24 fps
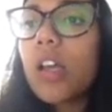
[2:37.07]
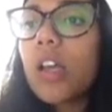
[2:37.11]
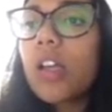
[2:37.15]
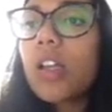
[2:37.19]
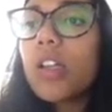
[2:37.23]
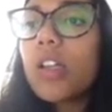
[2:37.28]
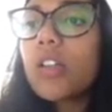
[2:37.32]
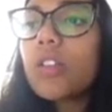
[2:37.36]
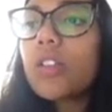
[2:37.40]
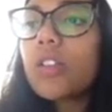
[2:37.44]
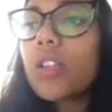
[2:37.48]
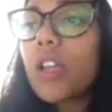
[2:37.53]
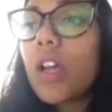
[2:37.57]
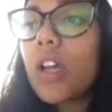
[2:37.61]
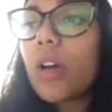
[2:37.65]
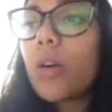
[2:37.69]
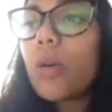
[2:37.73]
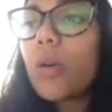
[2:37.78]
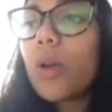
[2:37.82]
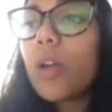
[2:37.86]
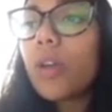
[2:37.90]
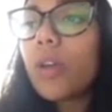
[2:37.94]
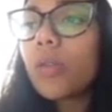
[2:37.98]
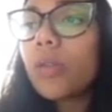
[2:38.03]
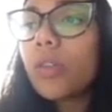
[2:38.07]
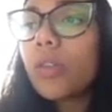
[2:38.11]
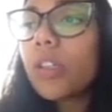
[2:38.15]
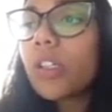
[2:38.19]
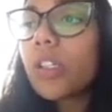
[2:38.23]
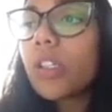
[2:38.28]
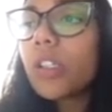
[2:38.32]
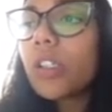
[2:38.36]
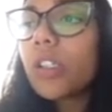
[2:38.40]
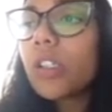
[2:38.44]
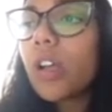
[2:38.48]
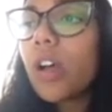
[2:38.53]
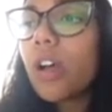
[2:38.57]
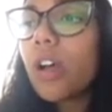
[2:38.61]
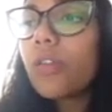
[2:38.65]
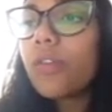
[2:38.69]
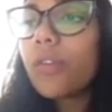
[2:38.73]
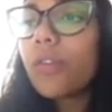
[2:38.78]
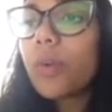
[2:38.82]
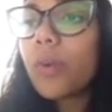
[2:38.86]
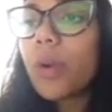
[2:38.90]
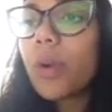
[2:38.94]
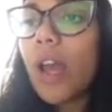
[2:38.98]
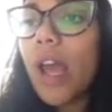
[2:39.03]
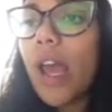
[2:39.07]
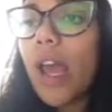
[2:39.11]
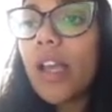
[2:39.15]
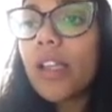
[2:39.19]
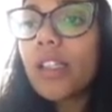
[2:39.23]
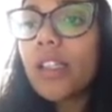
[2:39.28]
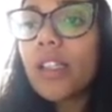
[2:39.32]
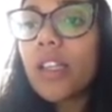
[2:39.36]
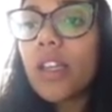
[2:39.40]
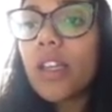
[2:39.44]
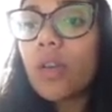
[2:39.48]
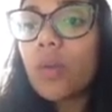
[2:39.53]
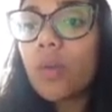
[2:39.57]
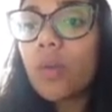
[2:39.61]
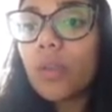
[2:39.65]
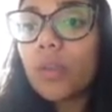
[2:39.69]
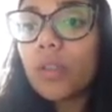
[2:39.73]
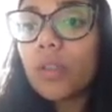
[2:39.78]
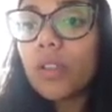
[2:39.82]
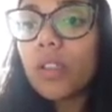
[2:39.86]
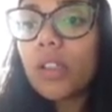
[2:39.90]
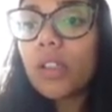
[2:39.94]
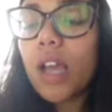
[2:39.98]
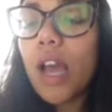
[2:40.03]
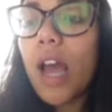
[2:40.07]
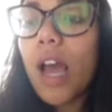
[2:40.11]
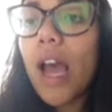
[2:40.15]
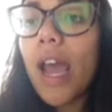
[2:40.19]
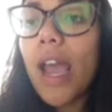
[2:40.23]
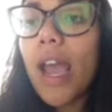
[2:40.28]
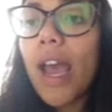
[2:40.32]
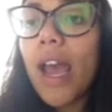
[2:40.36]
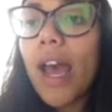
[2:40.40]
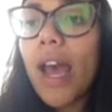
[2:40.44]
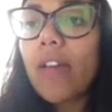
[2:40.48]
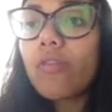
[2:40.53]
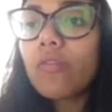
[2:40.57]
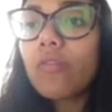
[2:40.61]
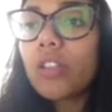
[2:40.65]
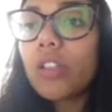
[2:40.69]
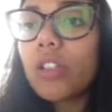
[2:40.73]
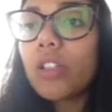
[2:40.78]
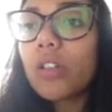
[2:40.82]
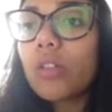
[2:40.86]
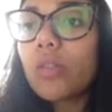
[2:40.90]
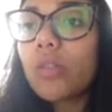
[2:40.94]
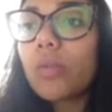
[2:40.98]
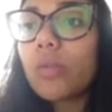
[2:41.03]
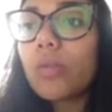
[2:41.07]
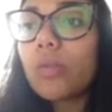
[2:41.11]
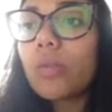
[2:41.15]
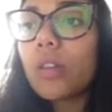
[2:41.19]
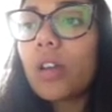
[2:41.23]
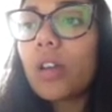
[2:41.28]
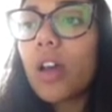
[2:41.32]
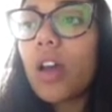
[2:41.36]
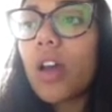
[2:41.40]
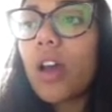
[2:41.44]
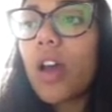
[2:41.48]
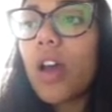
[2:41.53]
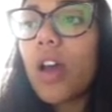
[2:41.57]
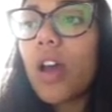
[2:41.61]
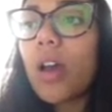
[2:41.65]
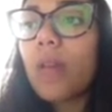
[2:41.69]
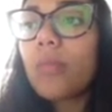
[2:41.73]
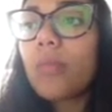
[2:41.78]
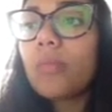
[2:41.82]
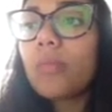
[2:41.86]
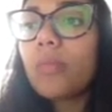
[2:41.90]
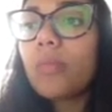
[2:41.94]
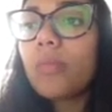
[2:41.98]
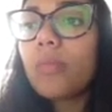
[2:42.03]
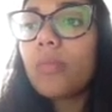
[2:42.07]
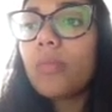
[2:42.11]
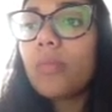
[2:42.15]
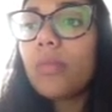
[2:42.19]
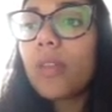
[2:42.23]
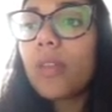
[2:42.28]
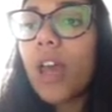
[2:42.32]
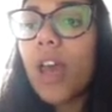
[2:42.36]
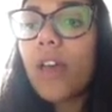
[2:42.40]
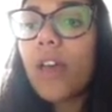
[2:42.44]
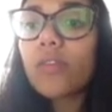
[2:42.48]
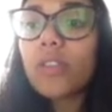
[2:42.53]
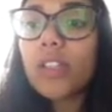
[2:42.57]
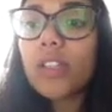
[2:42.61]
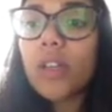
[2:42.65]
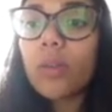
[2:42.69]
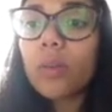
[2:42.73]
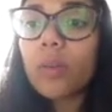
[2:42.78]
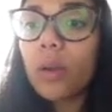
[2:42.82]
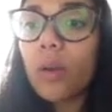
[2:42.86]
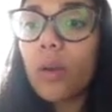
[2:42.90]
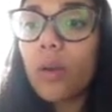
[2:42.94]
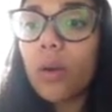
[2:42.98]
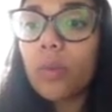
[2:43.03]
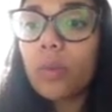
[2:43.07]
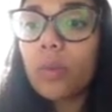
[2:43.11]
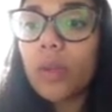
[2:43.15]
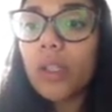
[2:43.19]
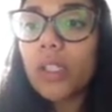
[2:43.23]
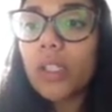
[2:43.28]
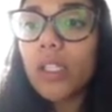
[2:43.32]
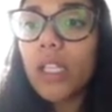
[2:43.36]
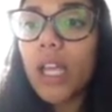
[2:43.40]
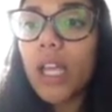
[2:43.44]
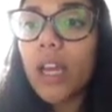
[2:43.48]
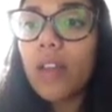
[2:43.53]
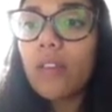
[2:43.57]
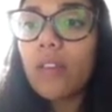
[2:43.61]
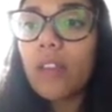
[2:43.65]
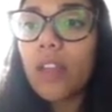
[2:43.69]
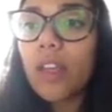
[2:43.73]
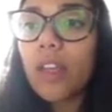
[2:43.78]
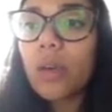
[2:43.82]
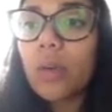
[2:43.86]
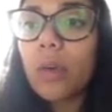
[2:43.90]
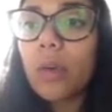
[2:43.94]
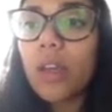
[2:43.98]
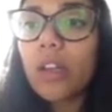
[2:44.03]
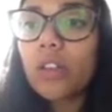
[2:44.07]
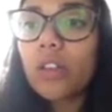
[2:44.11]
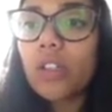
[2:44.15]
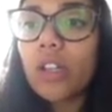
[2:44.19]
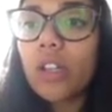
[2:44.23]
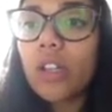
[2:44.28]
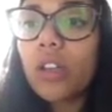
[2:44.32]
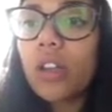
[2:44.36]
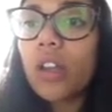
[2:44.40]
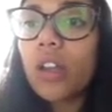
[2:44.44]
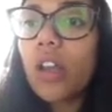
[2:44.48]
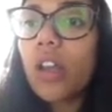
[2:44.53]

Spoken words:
So in order to solve for what x equals, I have to have 0 on one side of the equation.